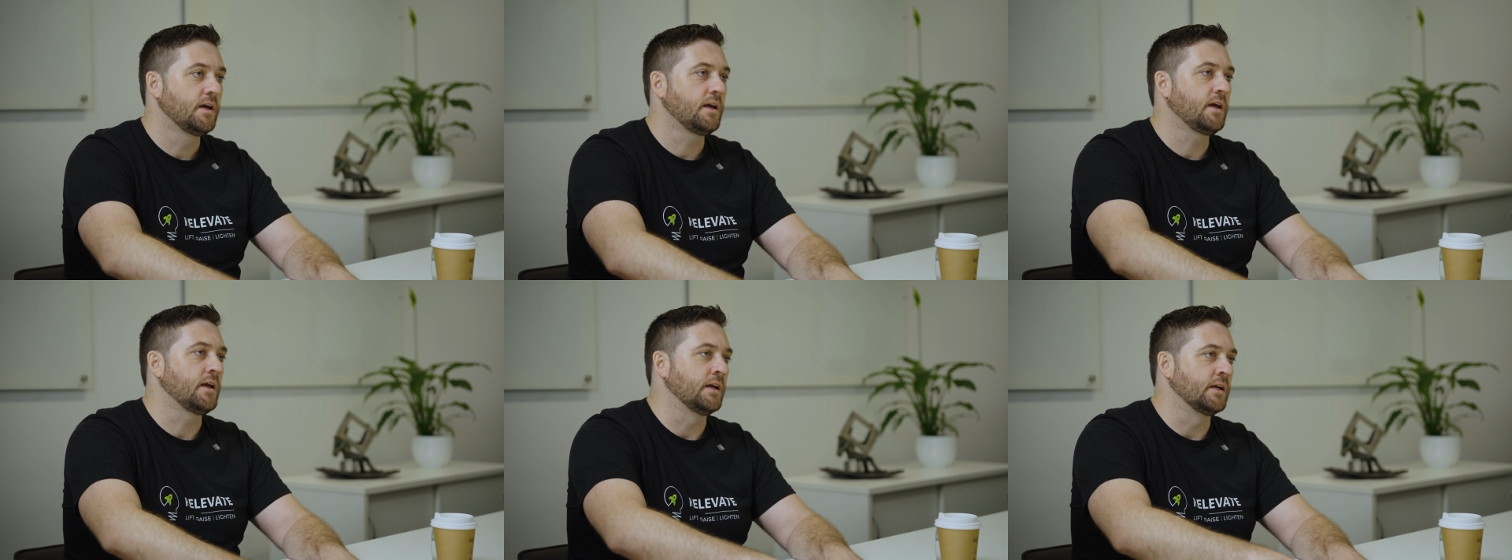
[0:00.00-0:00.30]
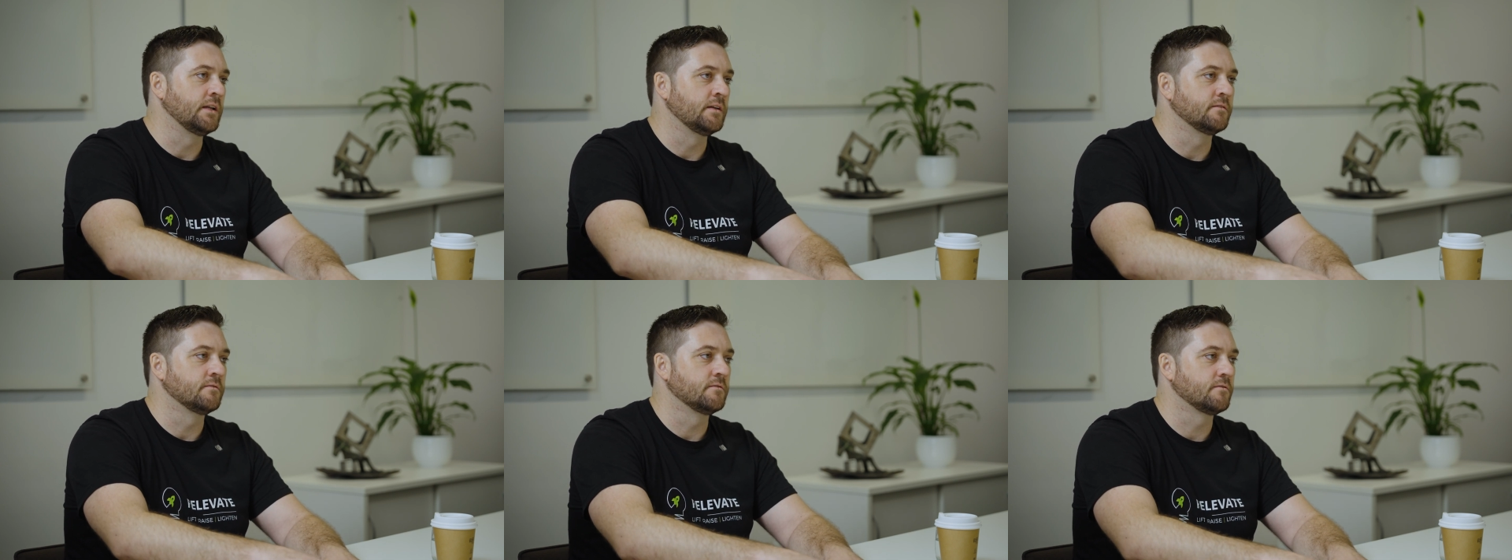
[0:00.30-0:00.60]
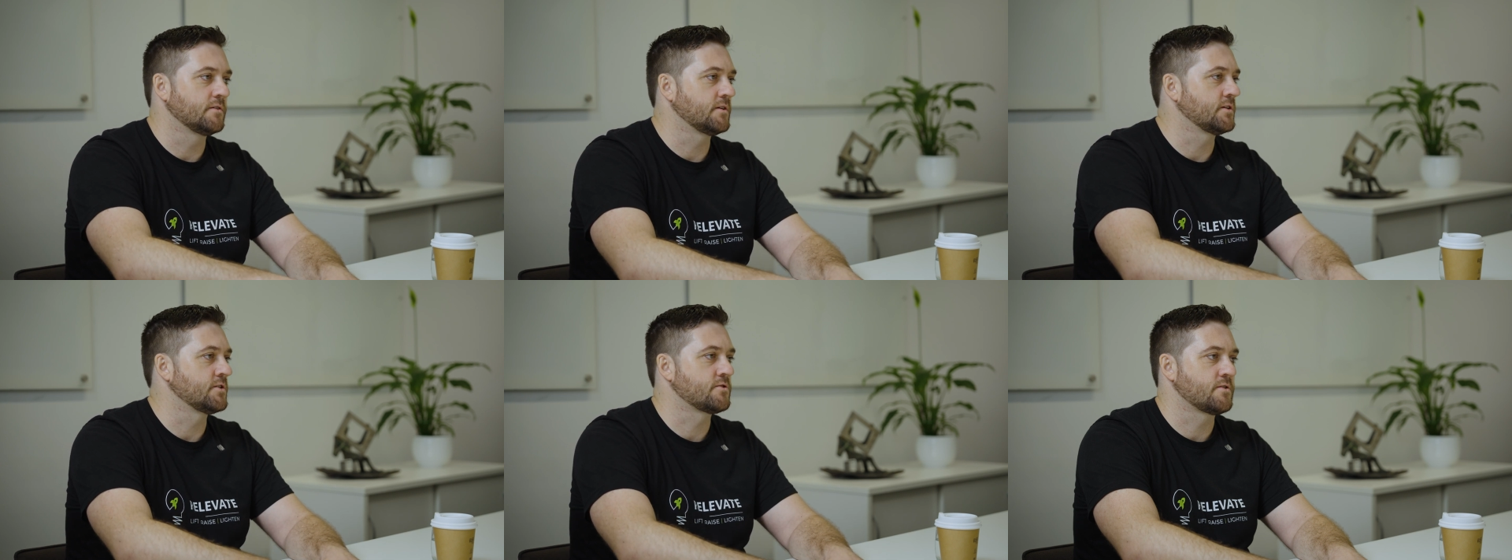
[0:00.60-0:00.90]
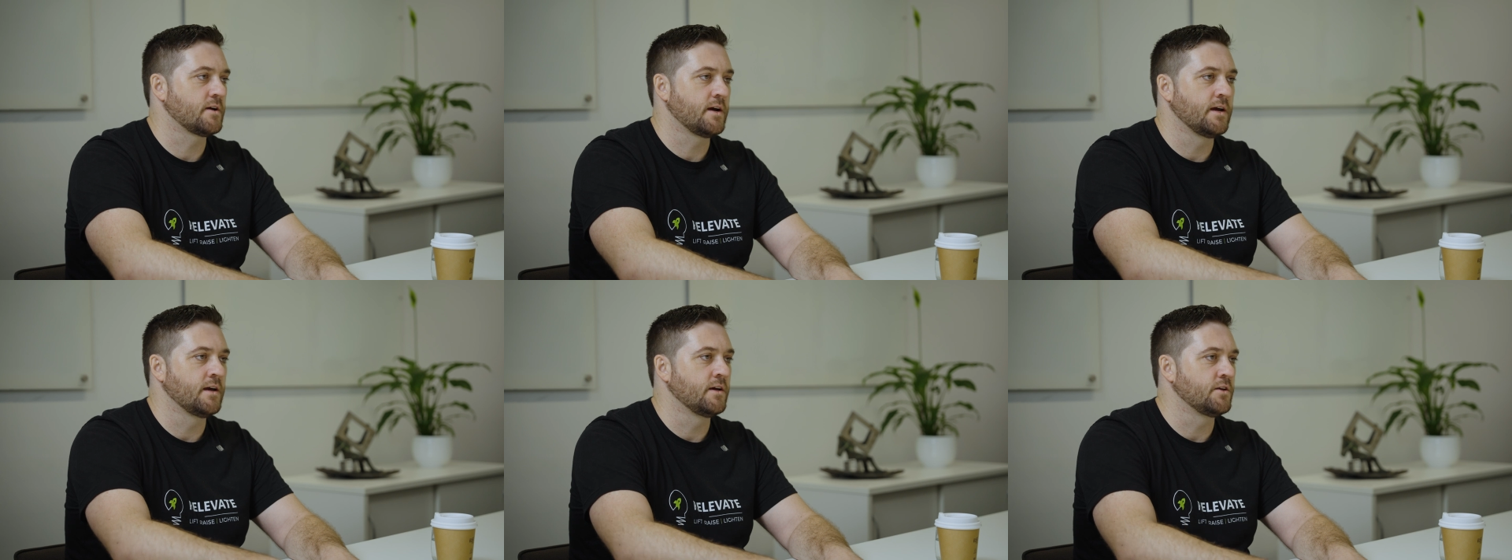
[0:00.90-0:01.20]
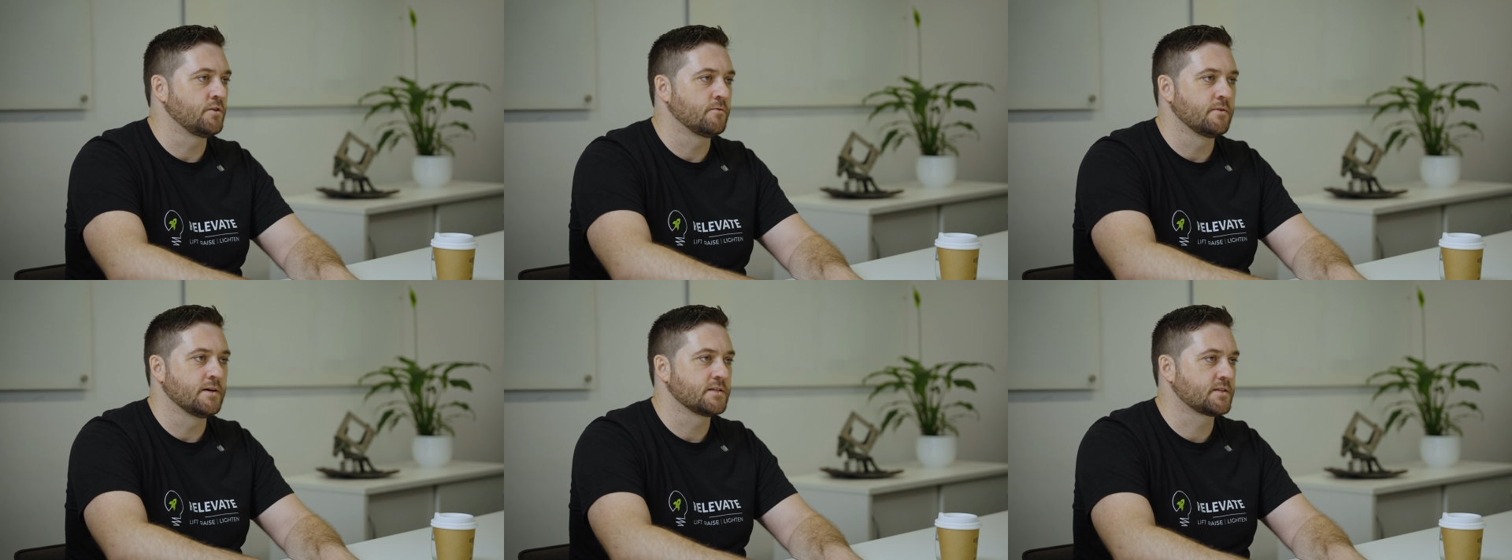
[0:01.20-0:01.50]
in
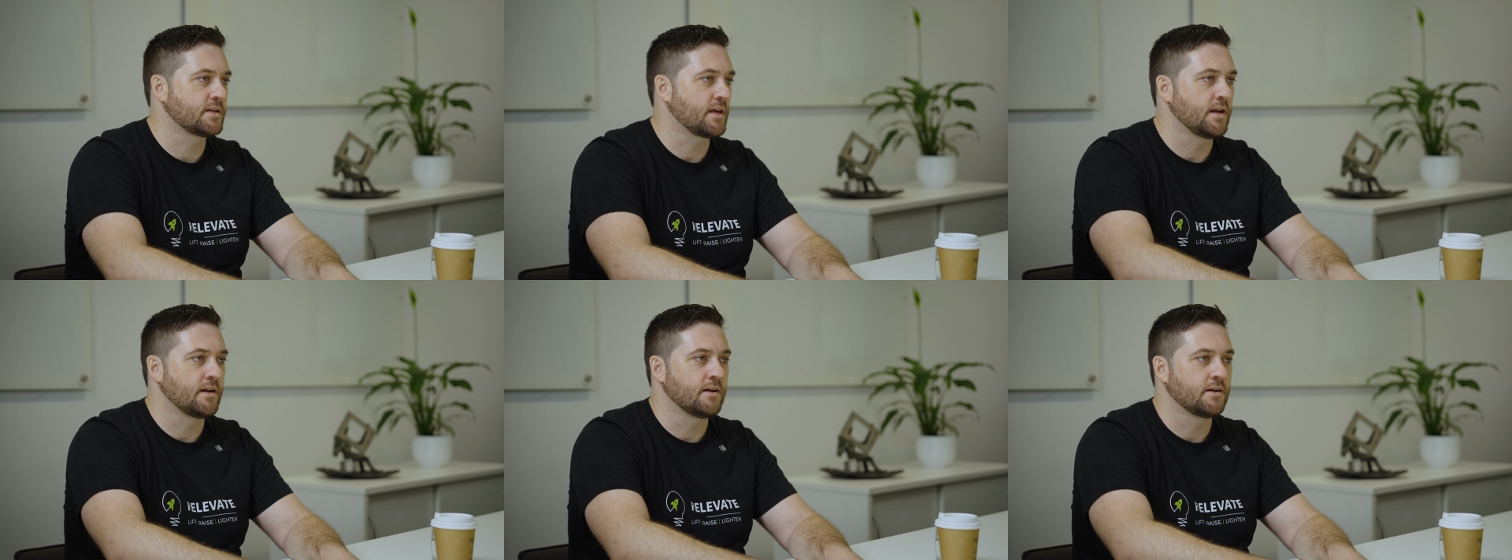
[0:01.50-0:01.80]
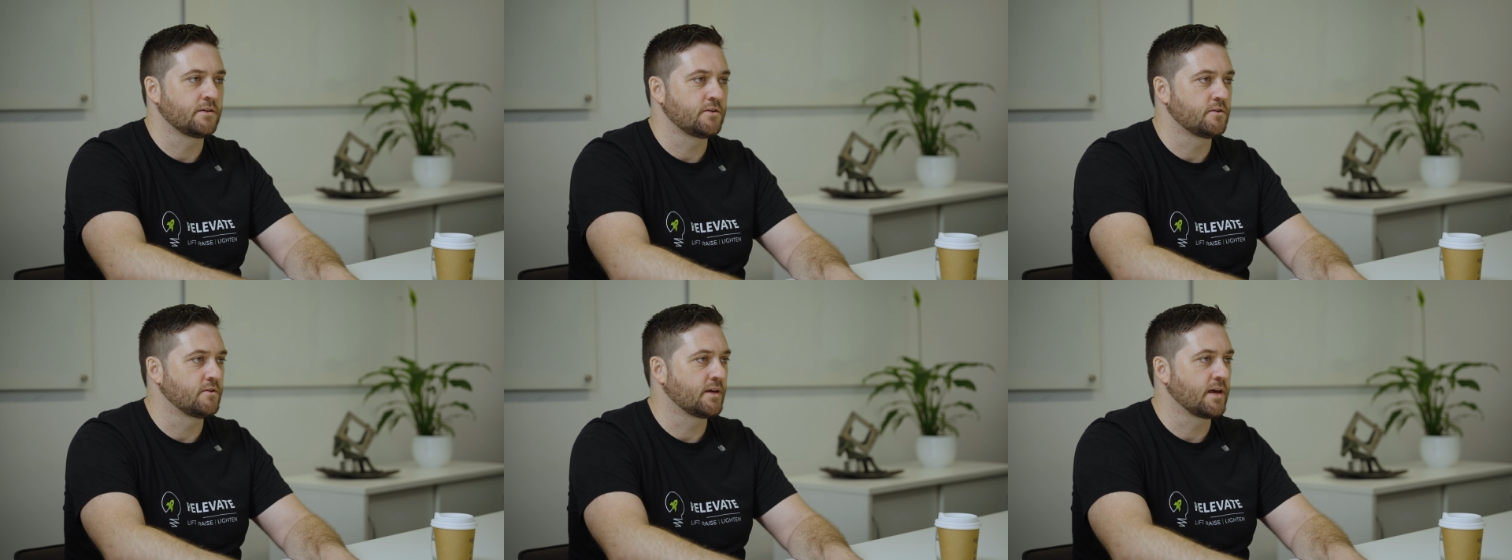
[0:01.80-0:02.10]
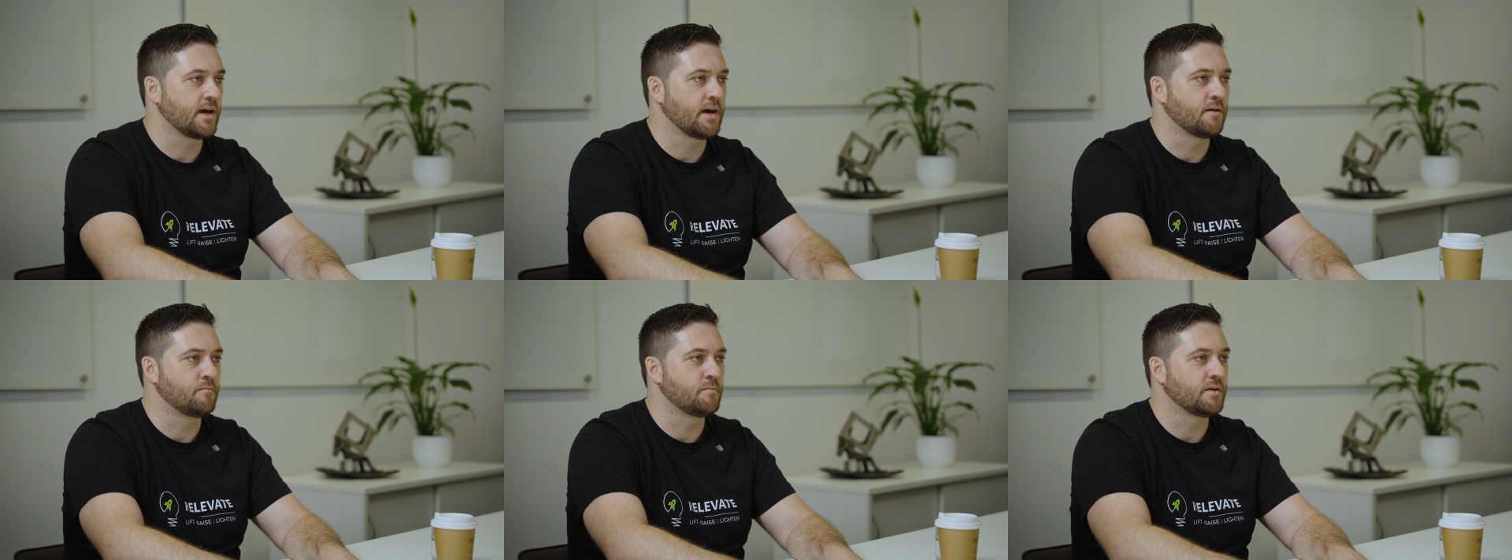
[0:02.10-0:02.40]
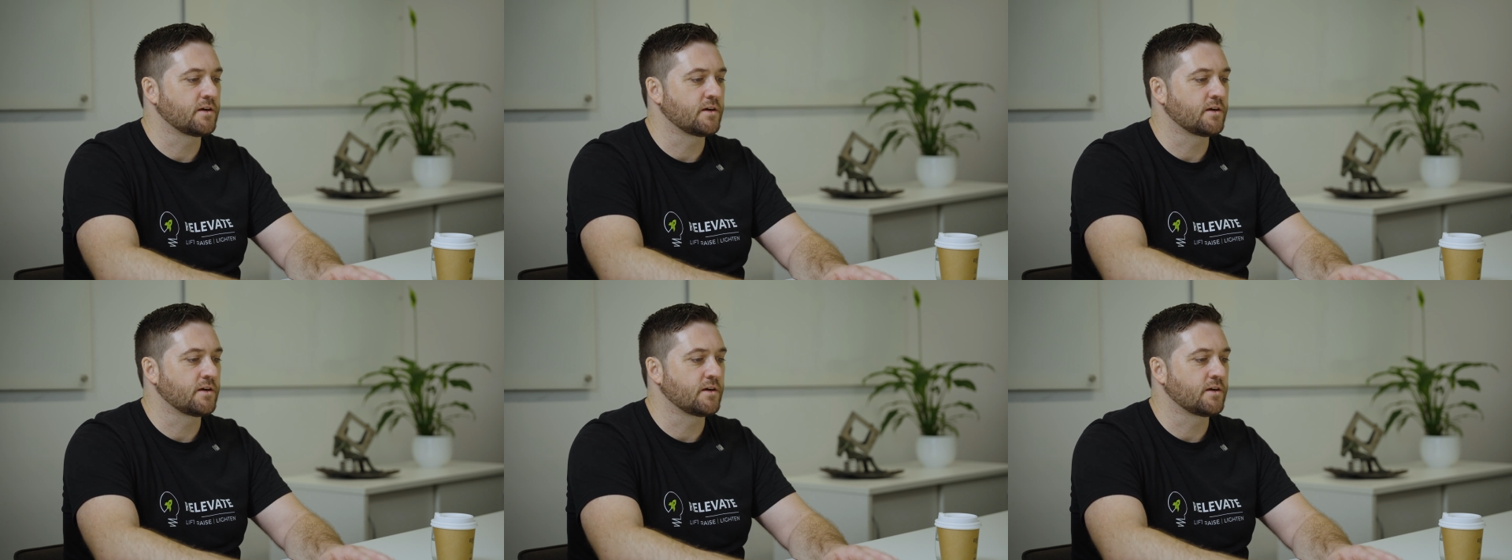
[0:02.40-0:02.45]
Australia, US, Canada, UK,